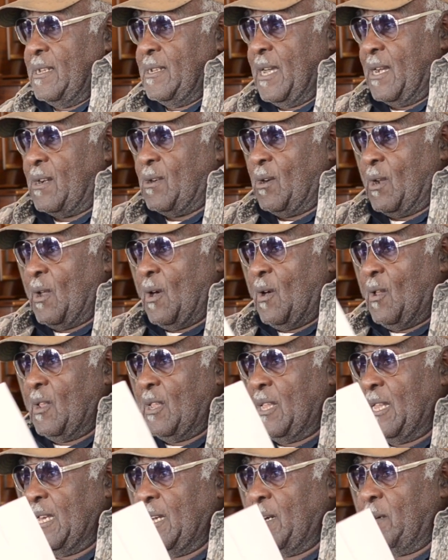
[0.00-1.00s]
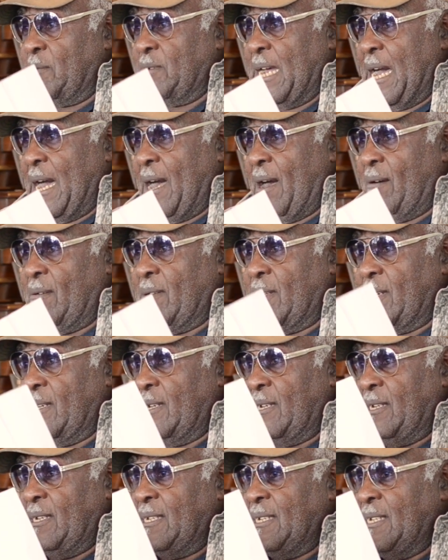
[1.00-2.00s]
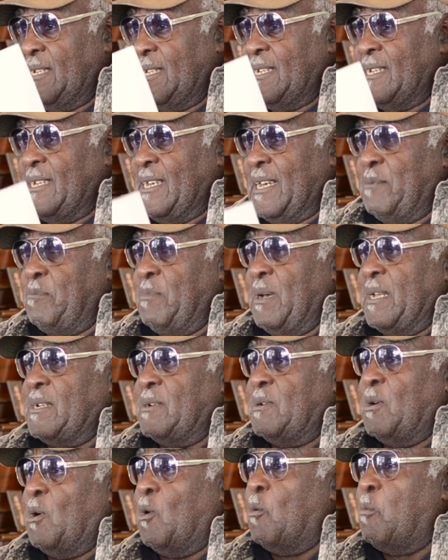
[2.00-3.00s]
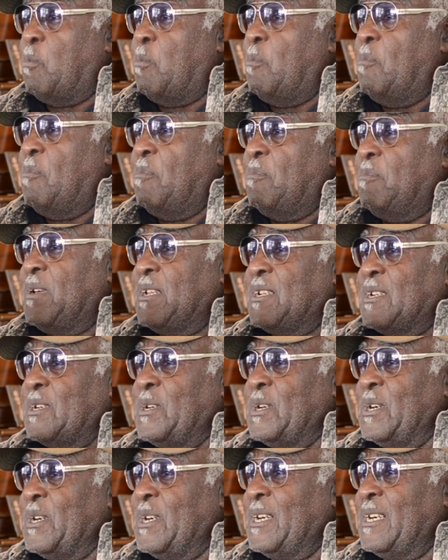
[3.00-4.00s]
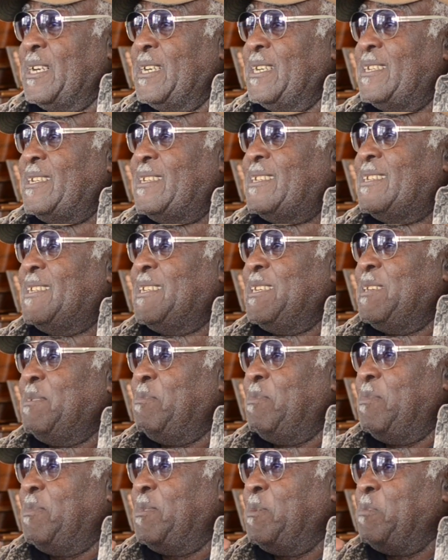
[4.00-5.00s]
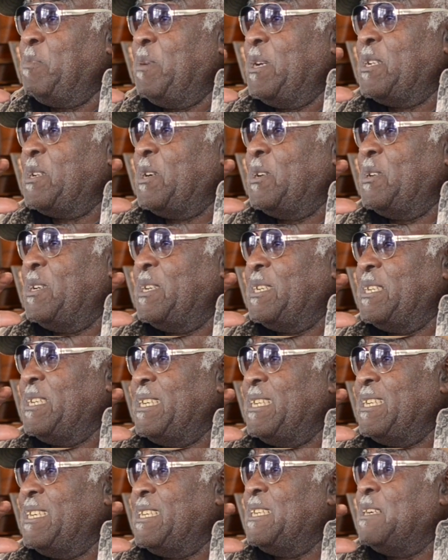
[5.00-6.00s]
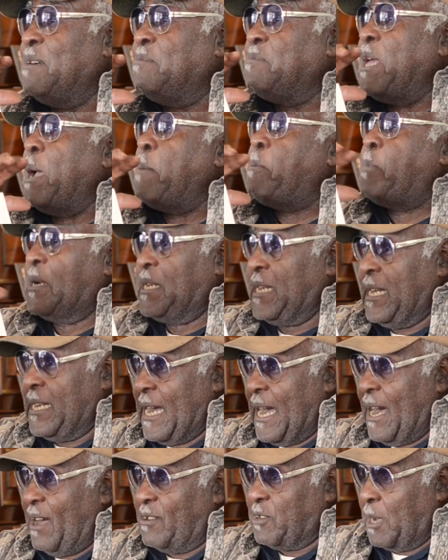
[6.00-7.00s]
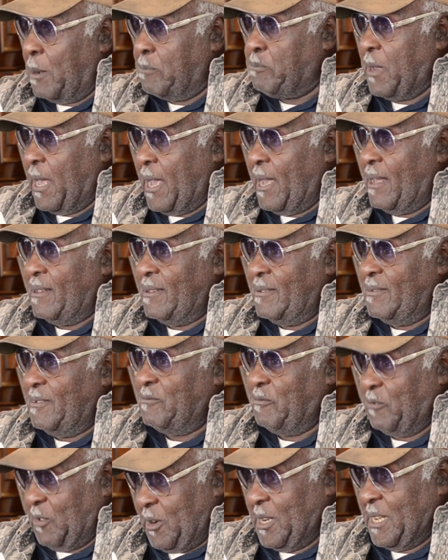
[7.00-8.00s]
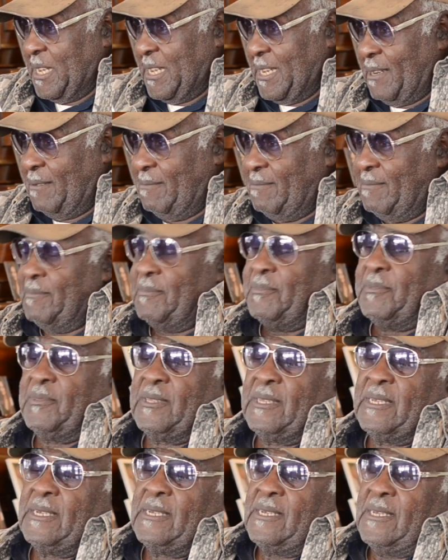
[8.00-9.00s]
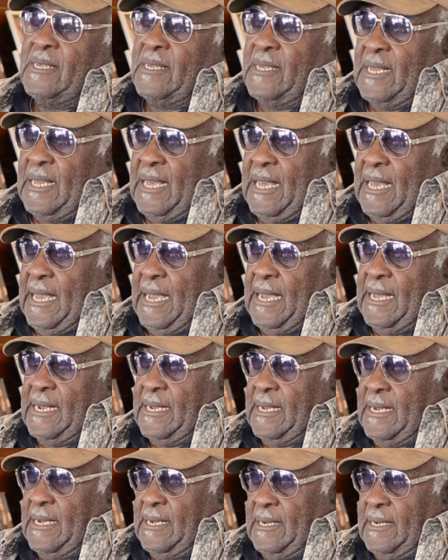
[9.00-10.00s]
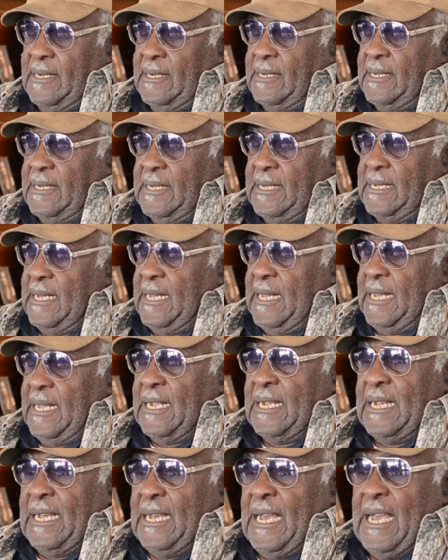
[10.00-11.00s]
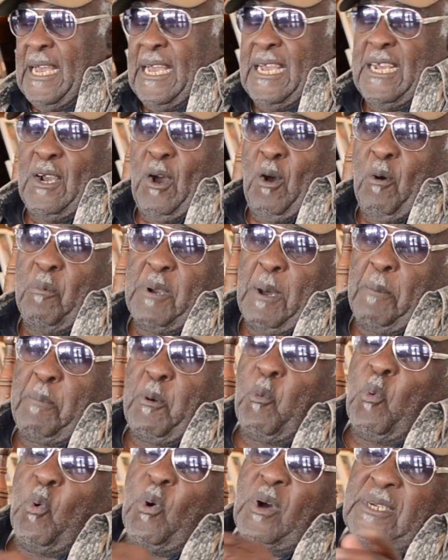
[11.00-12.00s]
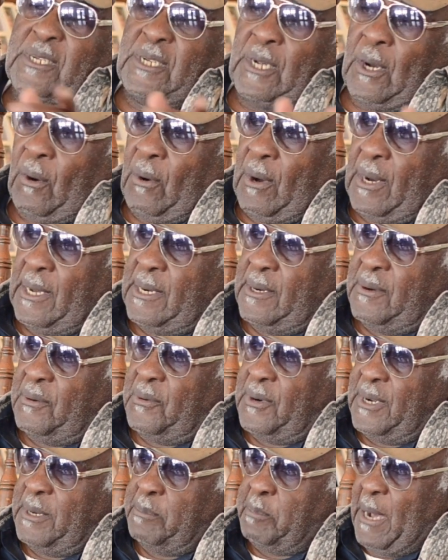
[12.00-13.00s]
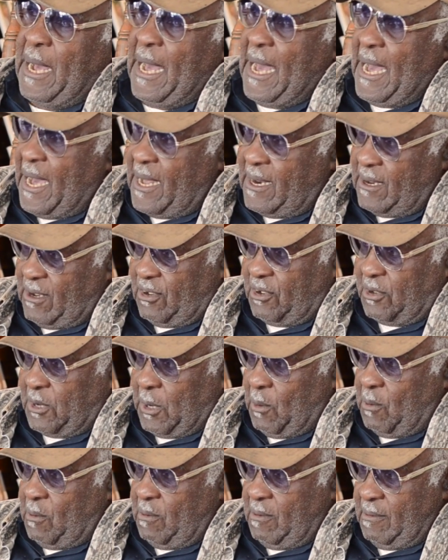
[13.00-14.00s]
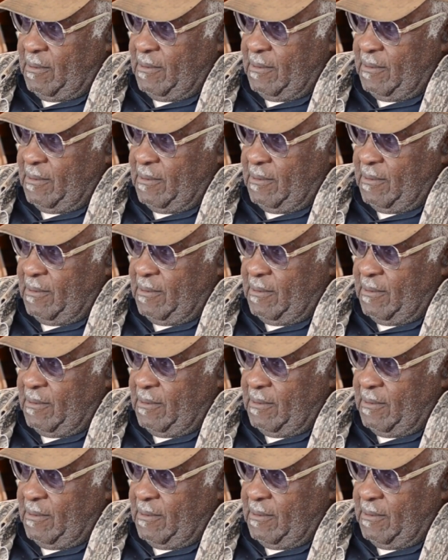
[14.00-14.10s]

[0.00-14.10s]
They cut all the limbs out, and Mr. Henry and them, they put that house up there for him. And he opened up a wood yard right behind the store.